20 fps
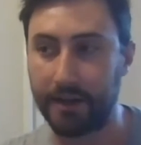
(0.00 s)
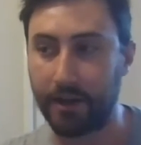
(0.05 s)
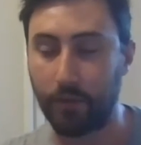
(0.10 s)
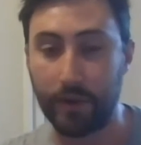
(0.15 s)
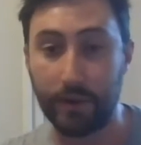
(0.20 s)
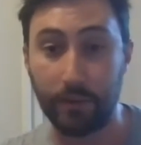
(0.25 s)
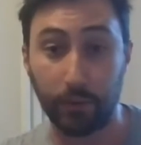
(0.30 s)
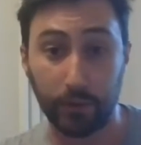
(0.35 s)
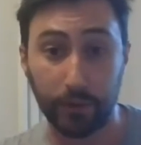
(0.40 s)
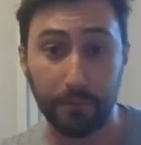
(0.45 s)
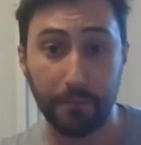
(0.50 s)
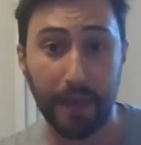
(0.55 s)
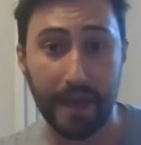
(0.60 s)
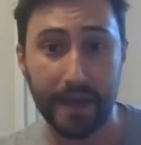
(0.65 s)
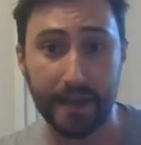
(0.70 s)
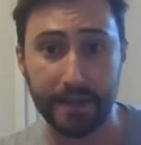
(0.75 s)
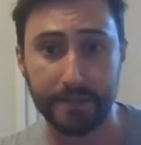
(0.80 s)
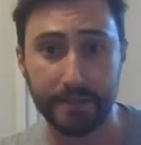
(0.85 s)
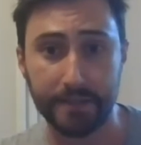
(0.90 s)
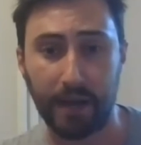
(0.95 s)
we were
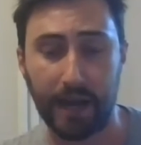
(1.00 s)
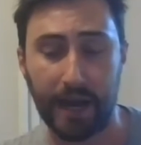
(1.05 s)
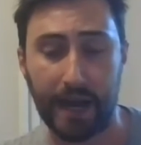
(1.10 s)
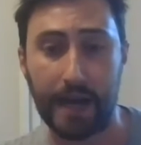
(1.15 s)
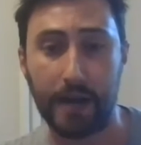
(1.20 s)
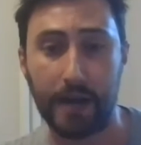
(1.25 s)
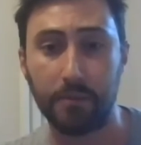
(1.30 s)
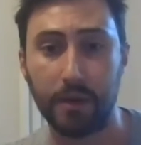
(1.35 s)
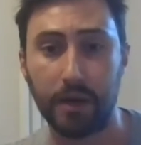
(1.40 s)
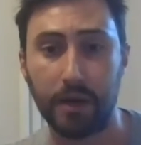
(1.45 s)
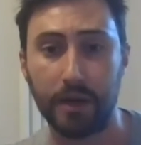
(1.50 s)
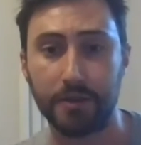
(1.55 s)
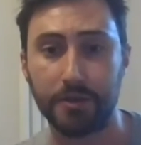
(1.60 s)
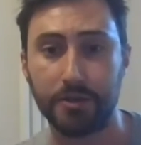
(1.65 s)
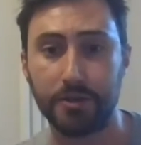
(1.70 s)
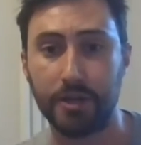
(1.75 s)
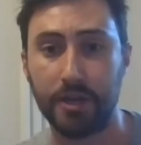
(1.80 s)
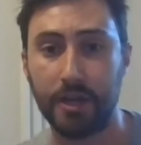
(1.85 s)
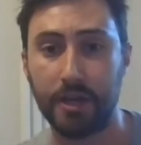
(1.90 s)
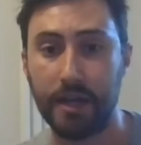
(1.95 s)
amazed by how
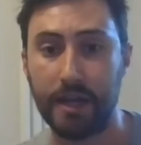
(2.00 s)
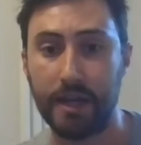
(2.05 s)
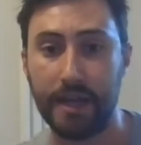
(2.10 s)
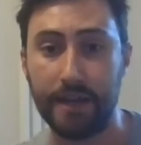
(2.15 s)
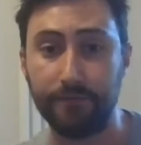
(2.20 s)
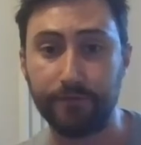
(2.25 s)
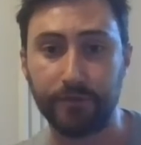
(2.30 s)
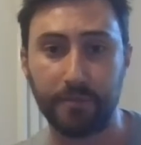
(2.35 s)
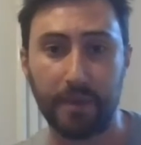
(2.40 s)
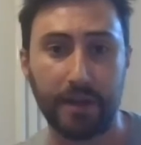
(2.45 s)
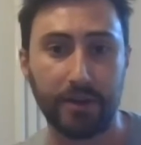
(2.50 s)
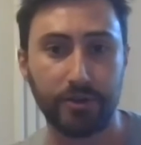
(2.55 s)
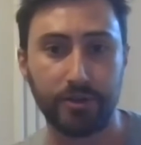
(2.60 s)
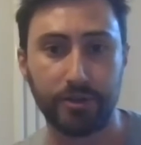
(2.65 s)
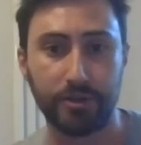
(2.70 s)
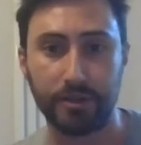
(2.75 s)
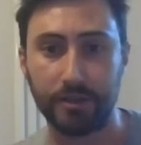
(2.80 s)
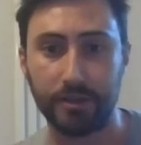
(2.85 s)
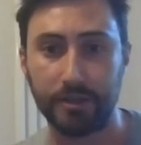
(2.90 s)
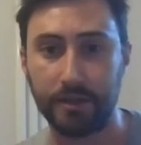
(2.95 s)
much
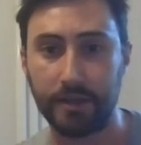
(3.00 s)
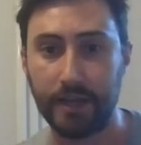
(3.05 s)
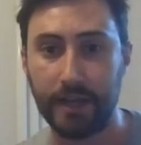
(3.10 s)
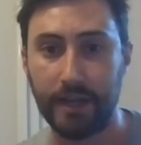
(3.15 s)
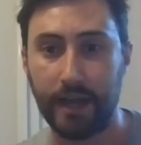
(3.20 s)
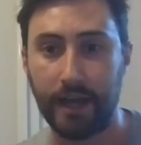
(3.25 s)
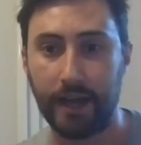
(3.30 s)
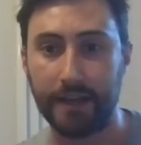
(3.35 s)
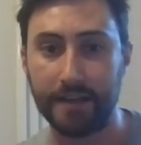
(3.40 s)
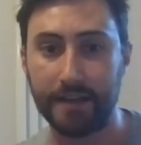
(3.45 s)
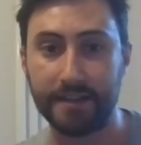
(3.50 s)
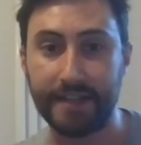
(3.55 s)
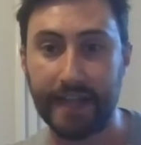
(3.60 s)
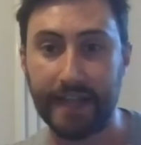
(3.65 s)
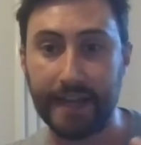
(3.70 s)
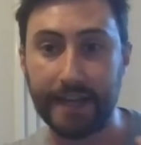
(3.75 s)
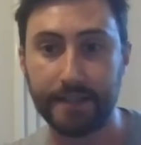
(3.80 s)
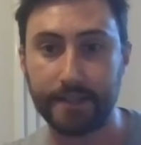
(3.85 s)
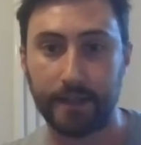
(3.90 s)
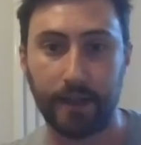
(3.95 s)
information and
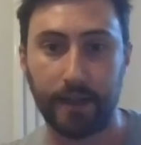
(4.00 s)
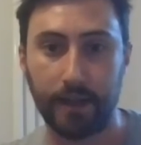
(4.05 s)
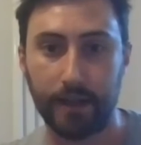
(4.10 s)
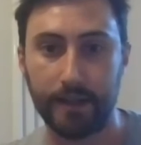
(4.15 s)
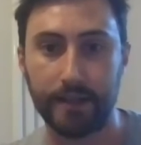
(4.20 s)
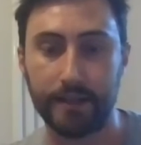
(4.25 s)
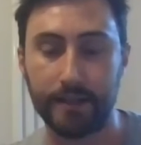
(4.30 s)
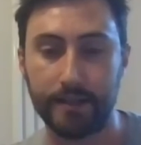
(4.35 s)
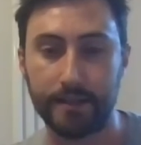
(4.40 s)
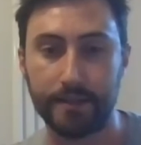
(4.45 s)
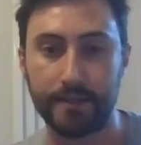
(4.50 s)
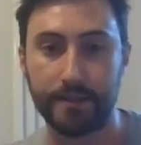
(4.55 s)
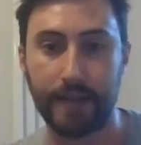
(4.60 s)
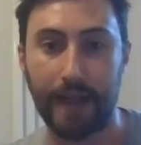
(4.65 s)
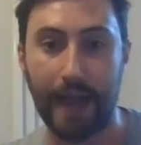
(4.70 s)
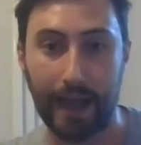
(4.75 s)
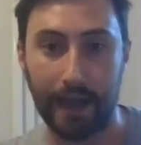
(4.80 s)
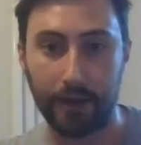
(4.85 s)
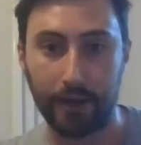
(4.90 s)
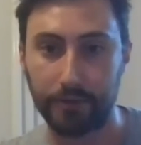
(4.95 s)
data is
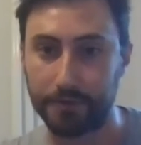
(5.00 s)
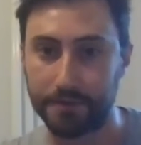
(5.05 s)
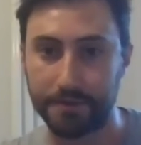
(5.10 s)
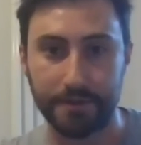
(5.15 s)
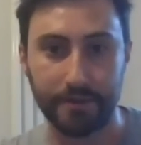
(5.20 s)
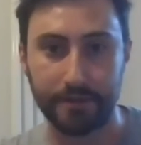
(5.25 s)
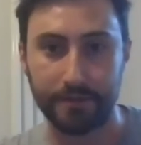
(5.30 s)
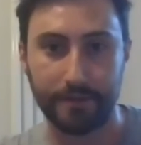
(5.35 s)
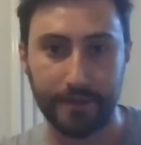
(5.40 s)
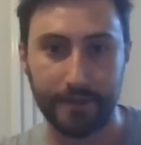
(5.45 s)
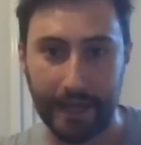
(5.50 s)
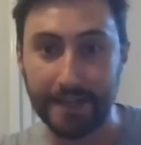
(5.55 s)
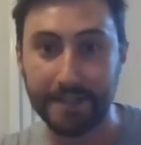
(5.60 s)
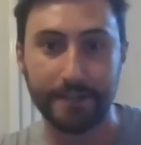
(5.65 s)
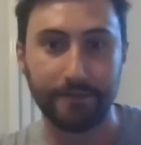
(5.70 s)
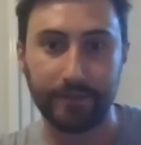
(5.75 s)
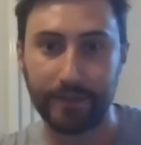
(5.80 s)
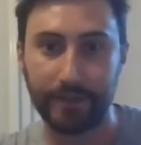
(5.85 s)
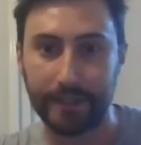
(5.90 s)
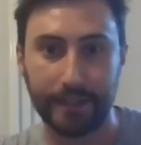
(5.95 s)
housed
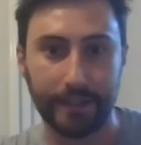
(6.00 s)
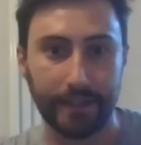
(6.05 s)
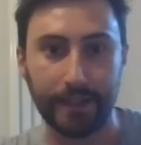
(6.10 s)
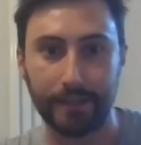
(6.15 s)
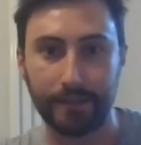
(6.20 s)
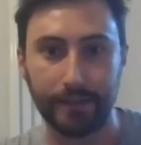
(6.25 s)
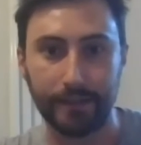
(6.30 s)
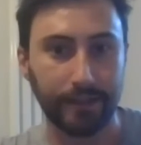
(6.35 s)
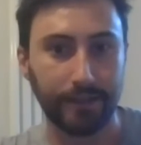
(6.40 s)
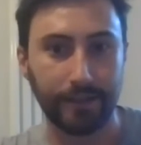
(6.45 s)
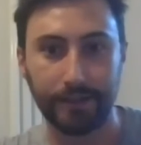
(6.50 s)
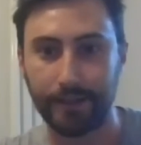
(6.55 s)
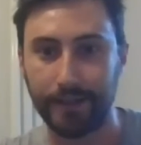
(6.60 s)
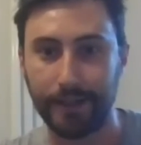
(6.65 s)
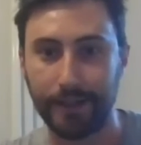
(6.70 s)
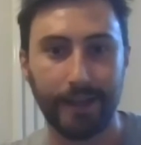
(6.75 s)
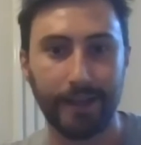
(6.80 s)
natively in the